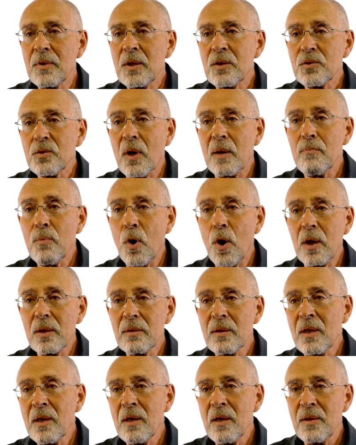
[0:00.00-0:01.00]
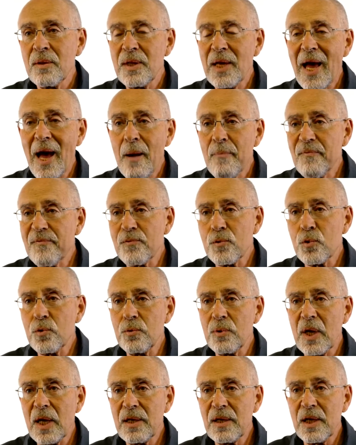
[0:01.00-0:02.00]
so I bought the app for
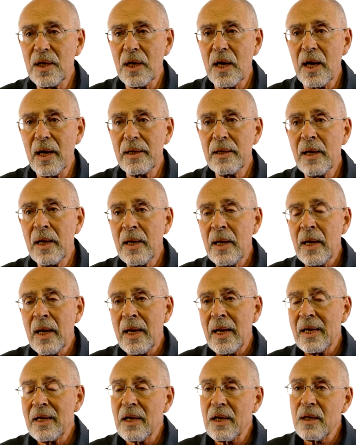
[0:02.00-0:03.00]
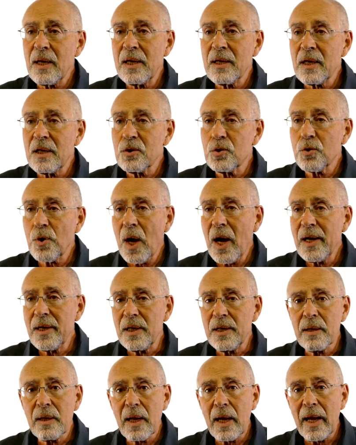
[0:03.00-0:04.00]
$2.99, and I tried
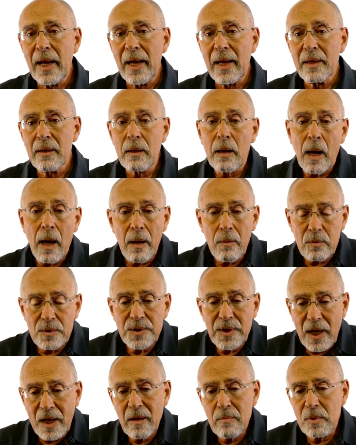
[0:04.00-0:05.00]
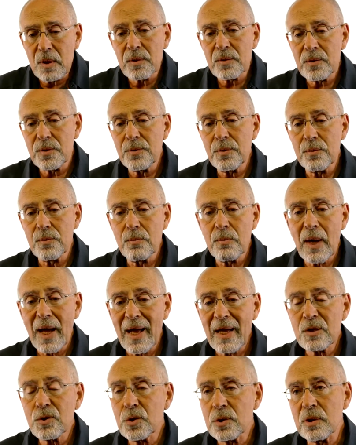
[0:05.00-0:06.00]
it, and I was able to
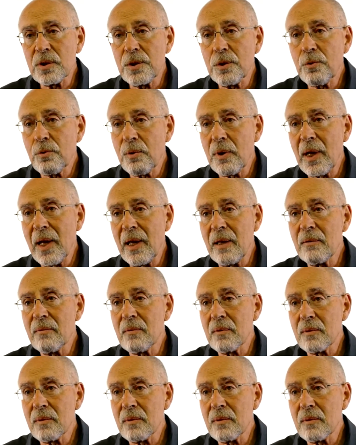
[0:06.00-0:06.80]
actually create